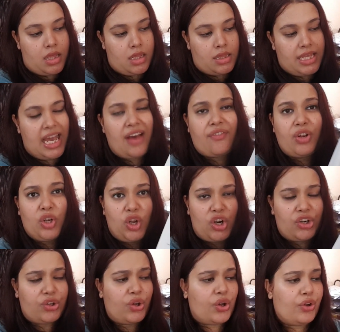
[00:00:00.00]
They have a
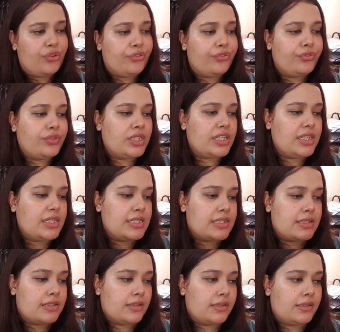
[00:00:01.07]
lot of
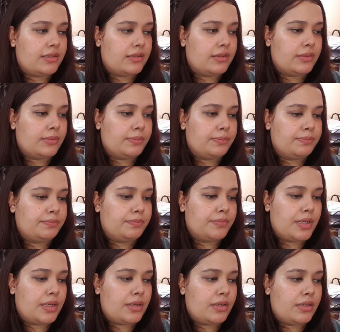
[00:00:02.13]
these
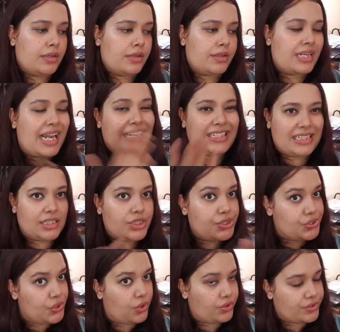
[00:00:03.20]
writing
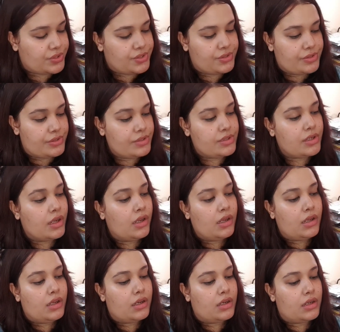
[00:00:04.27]
thesauruses.
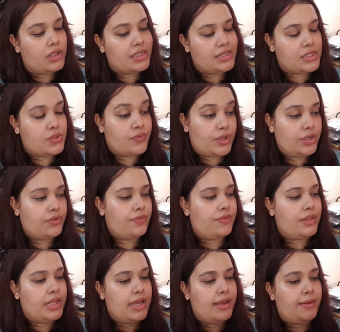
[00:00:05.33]
This is one of
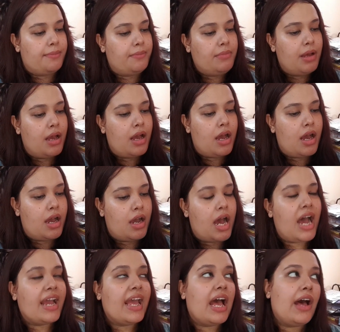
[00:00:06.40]
them.
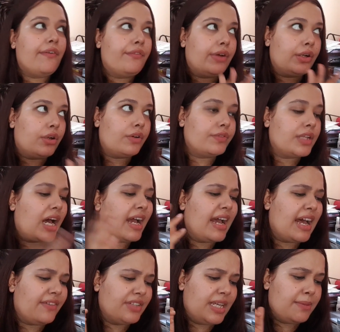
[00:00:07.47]
I have
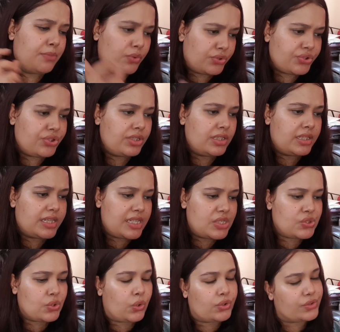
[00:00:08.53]
the Emotional
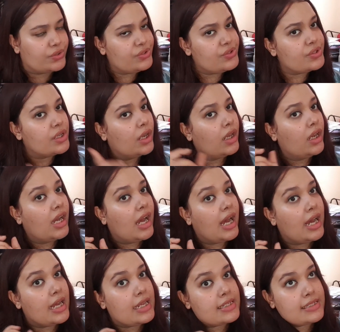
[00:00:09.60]
Thesaurus
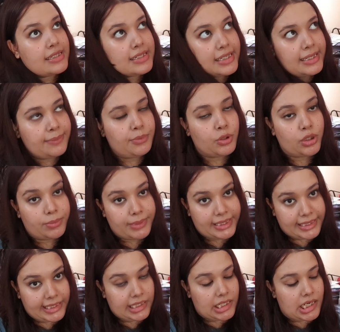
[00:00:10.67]
as an ebook on my
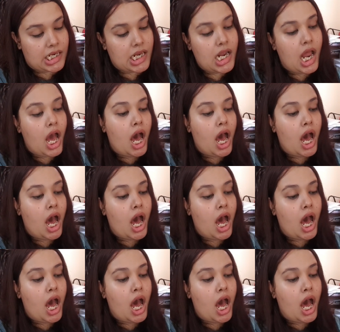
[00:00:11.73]
Kindle.